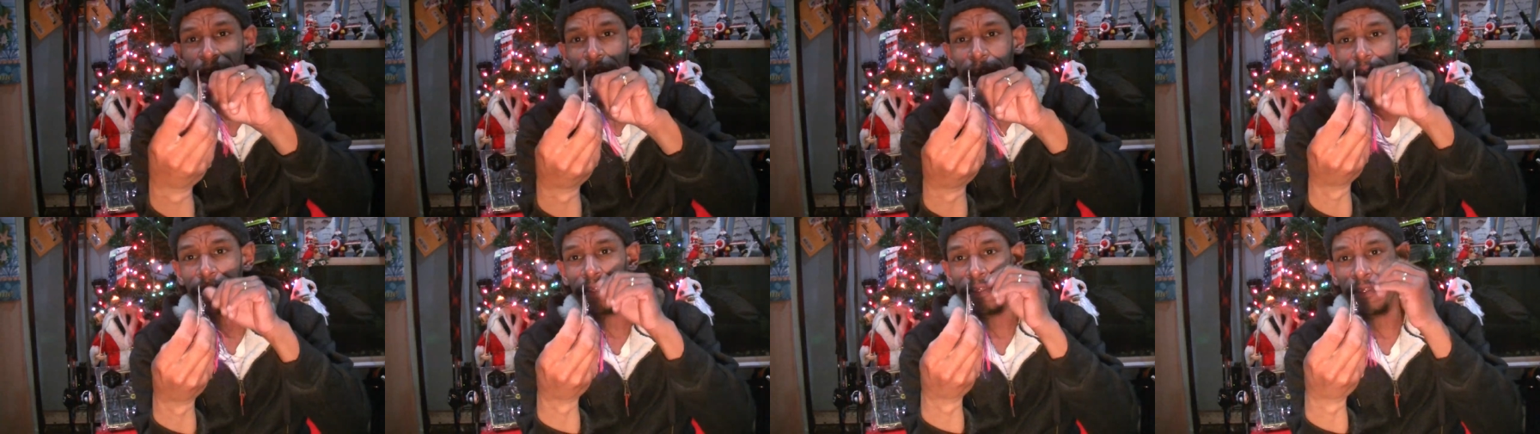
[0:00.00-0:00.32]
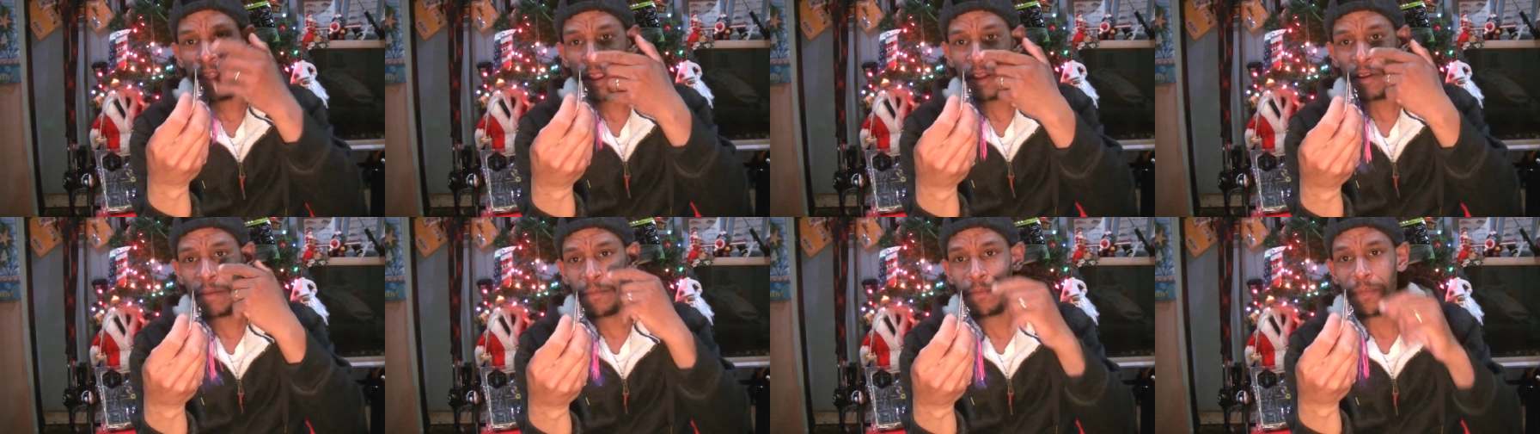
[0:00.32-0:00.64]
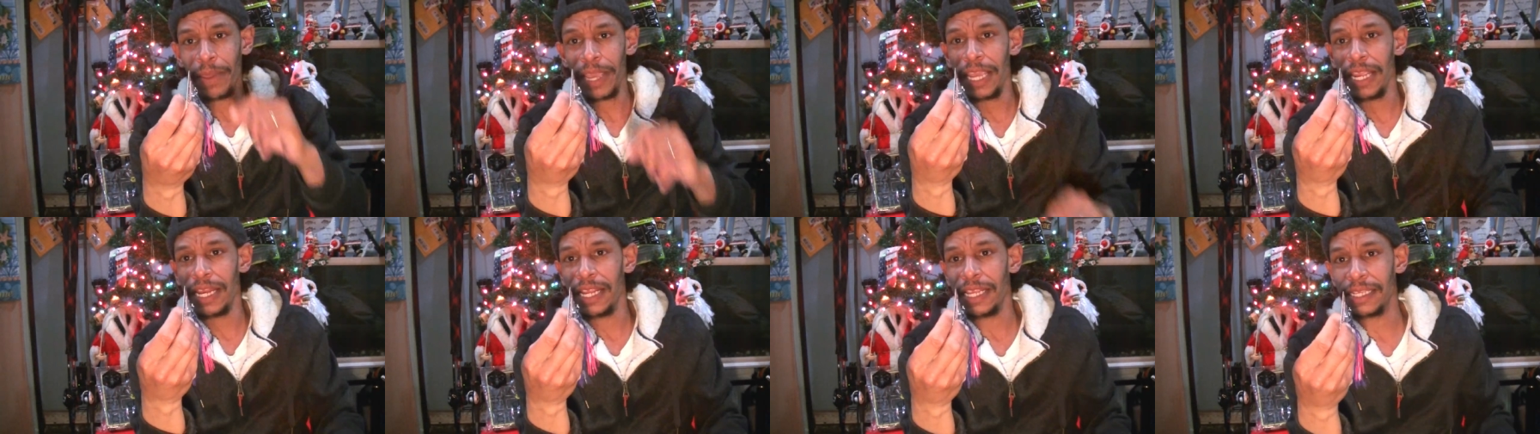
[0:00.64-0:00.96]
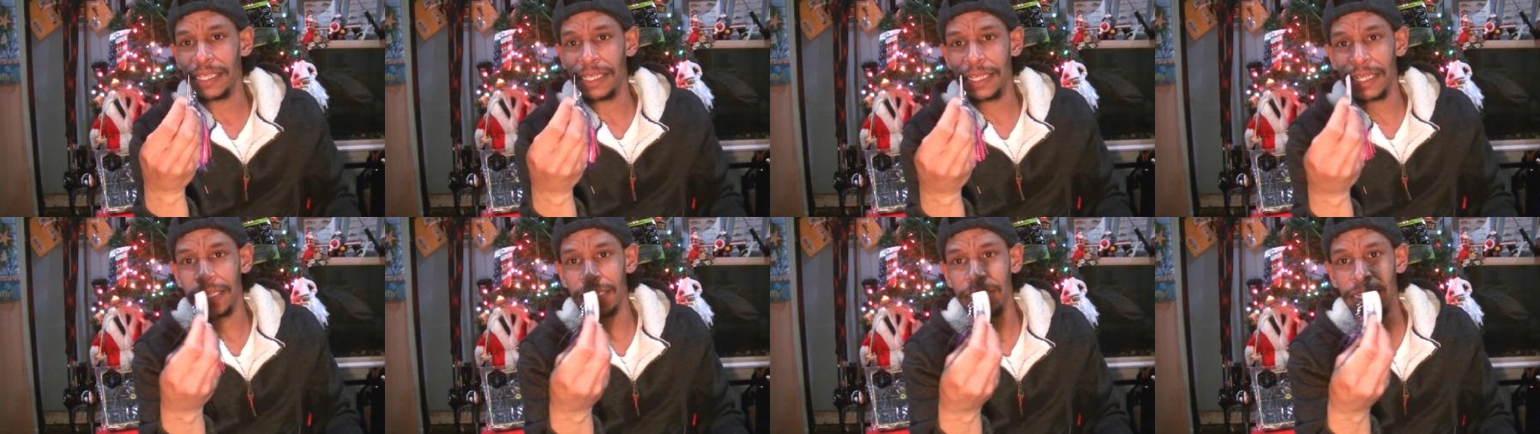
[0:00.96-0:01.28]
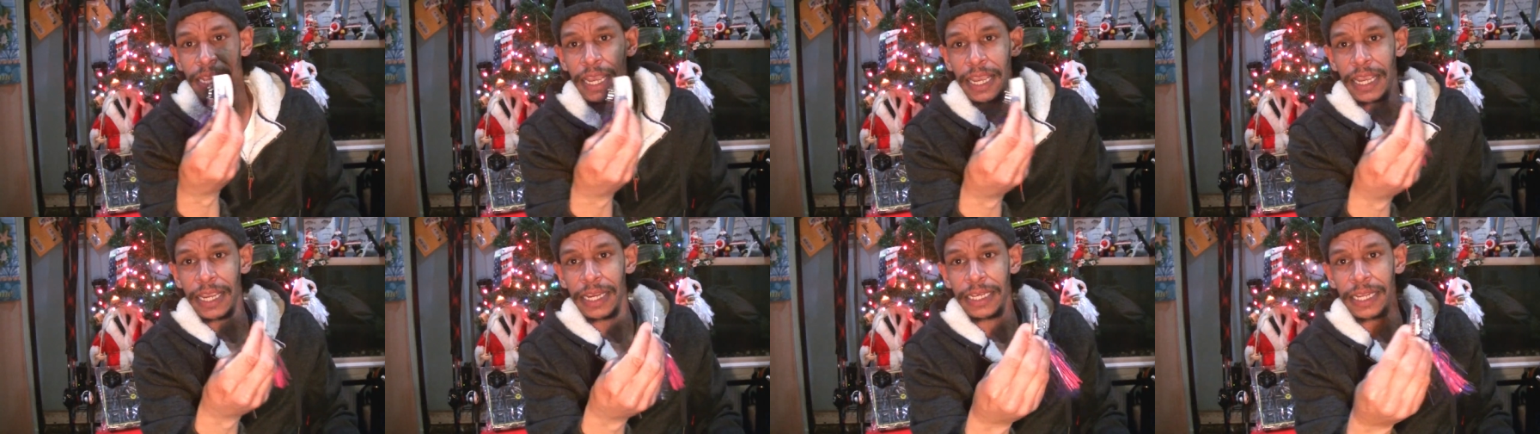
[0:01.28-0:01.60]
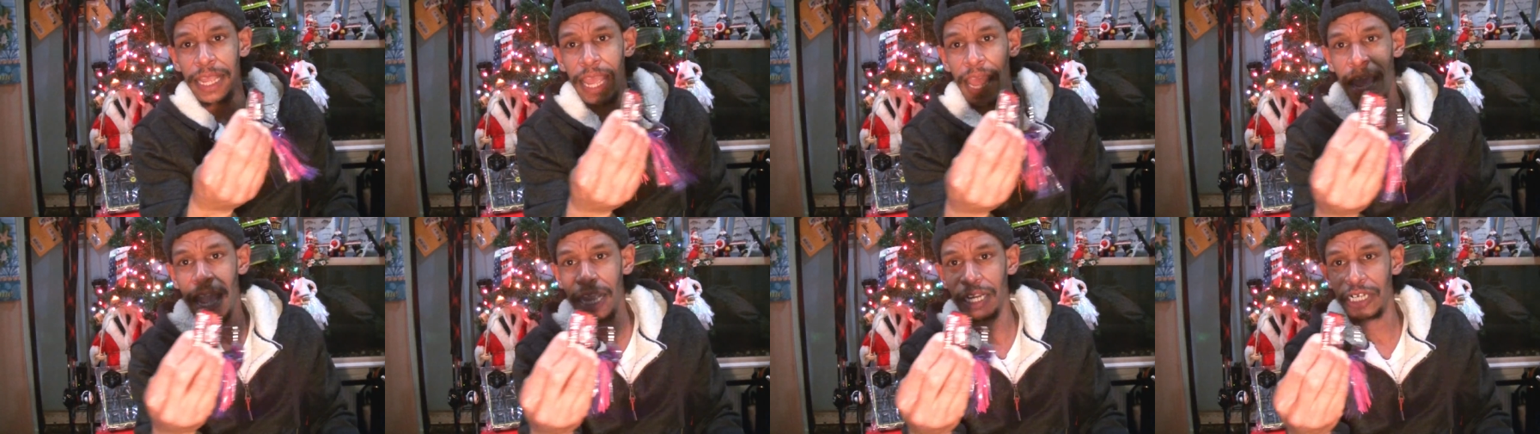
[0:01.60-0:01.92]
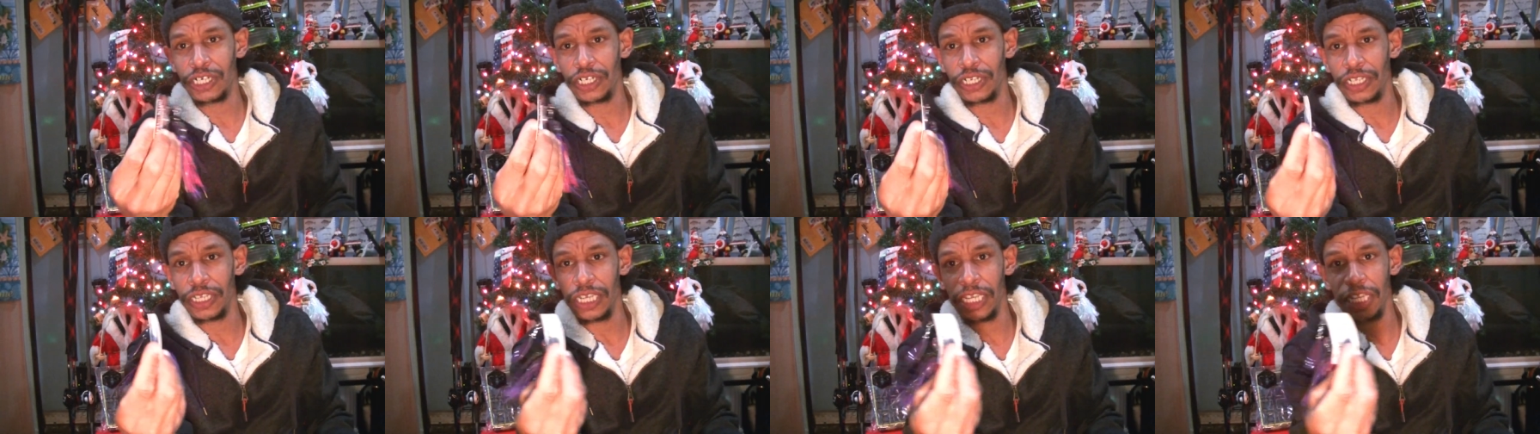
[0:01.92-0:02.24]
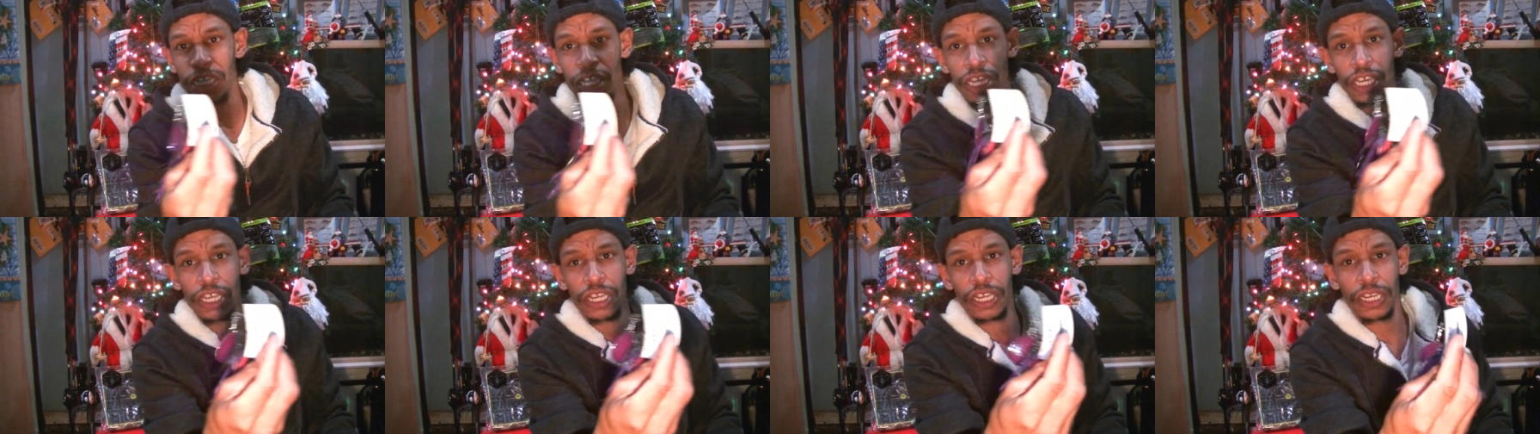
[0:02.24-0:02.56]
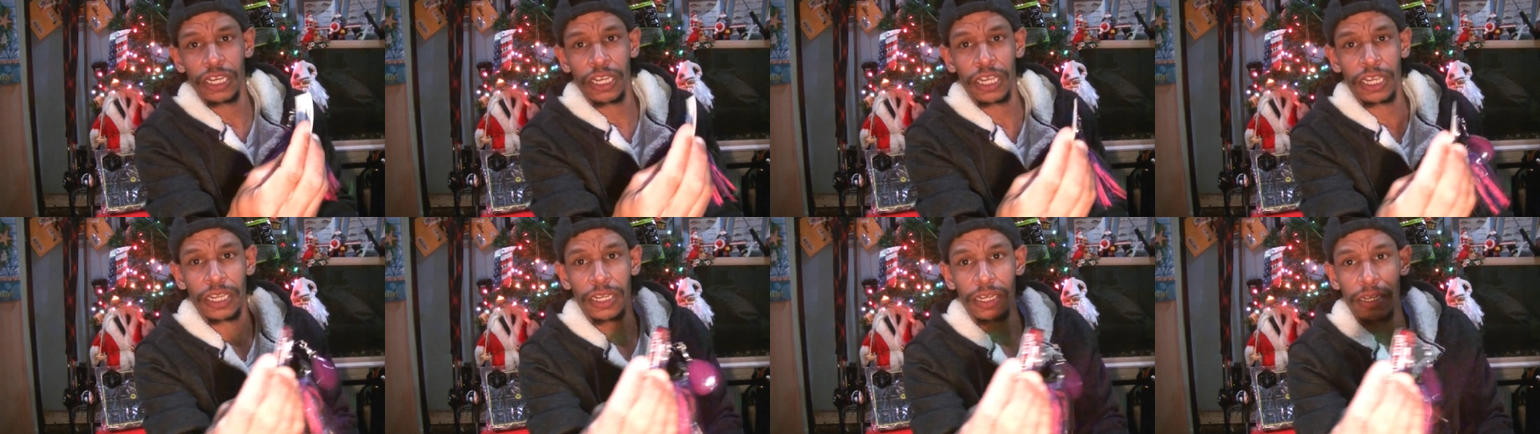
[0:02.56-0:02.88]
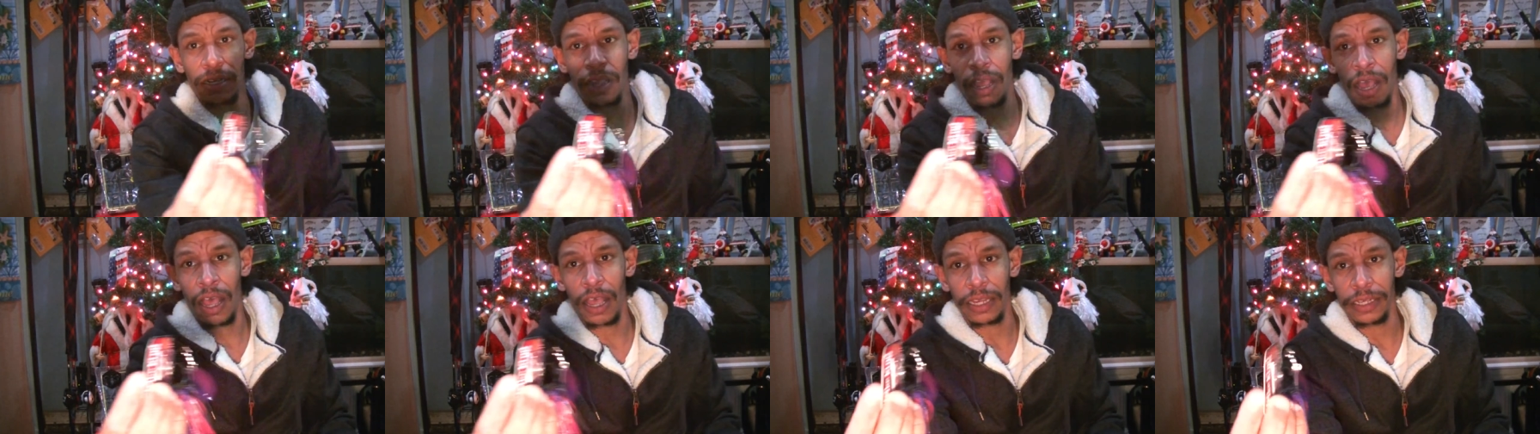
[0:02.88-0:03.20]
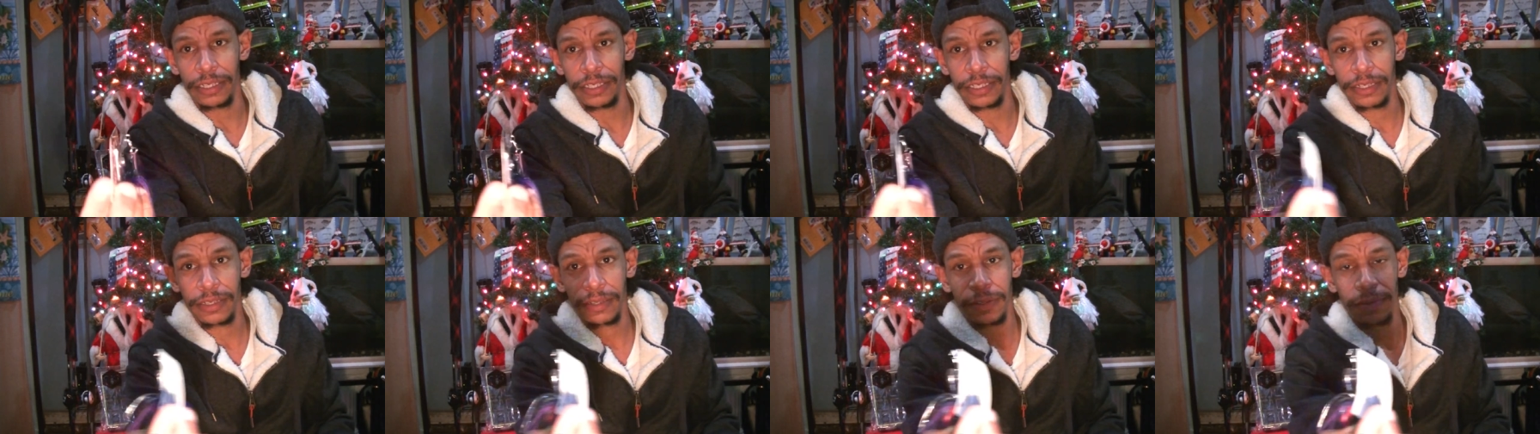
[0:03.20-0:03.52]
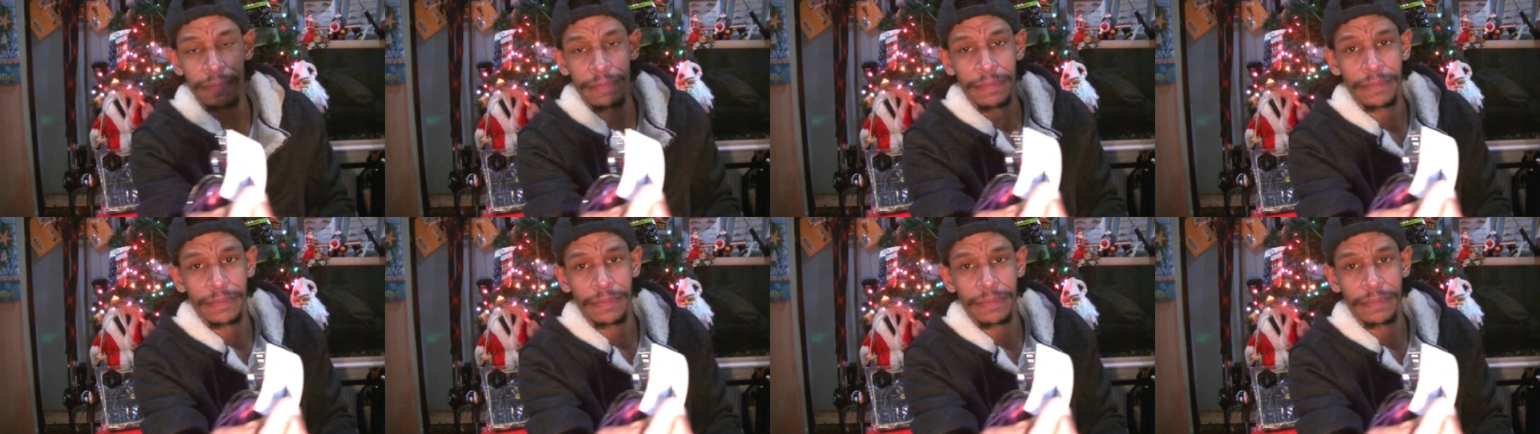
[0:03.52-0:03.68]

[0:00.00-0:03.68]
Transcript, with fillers: their bait is designed to actually hunt.